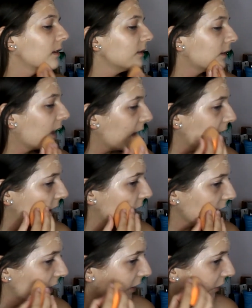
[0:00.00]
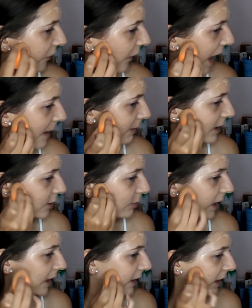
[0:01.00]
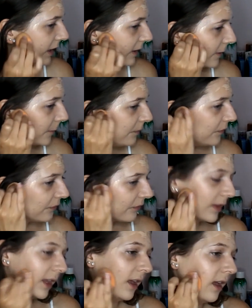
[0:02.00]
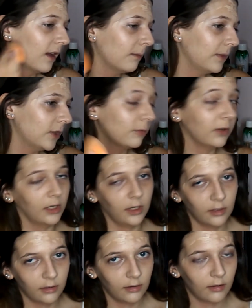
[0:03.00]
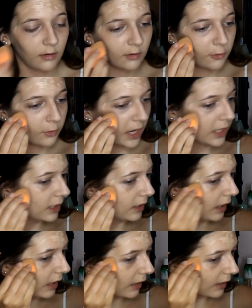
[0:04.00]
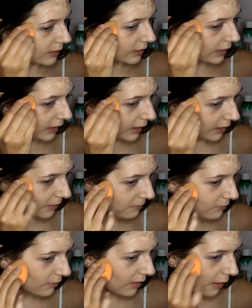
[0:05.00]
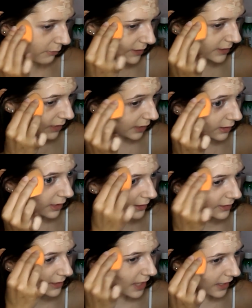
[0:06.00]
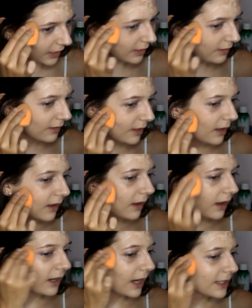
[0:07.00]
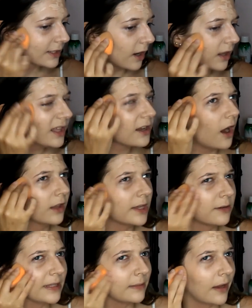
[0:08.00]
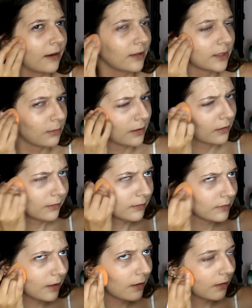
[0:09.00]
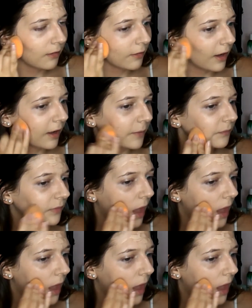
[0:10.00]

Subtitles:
like the fight between them, between Kourtney and Kim, was like insane. And I saw like all the tweets about it on Twitter, and I was like, okay.